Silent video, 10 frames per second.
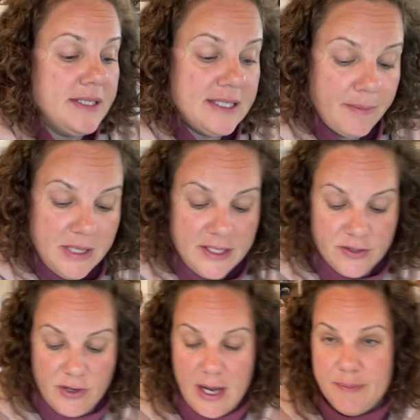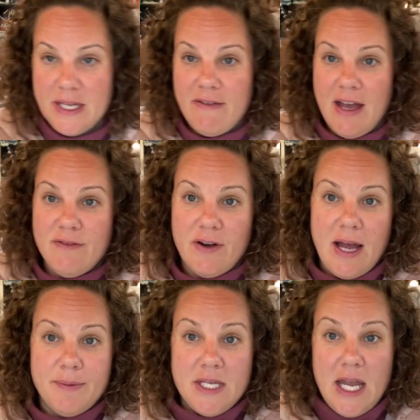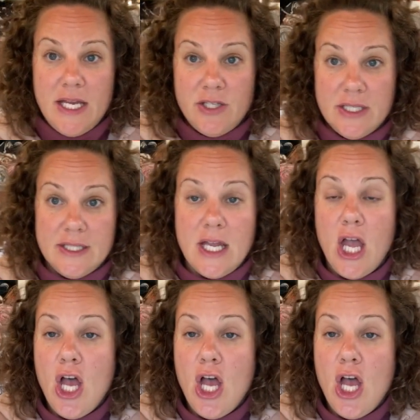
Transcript: And some of these scraps I've had for absolutely ages,